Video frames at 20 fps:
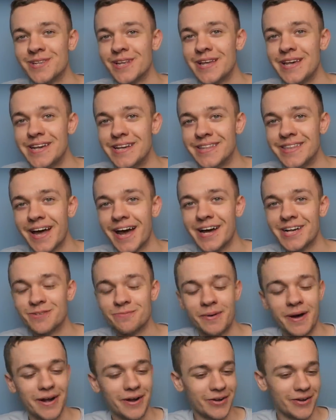League nights
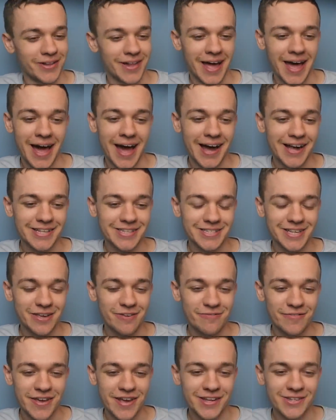back on like
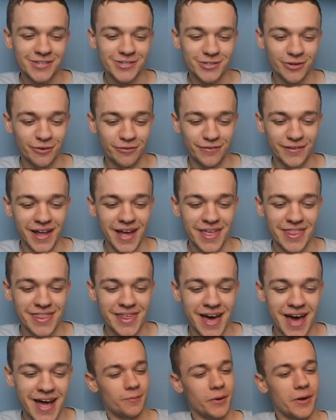ITV and stuff like that.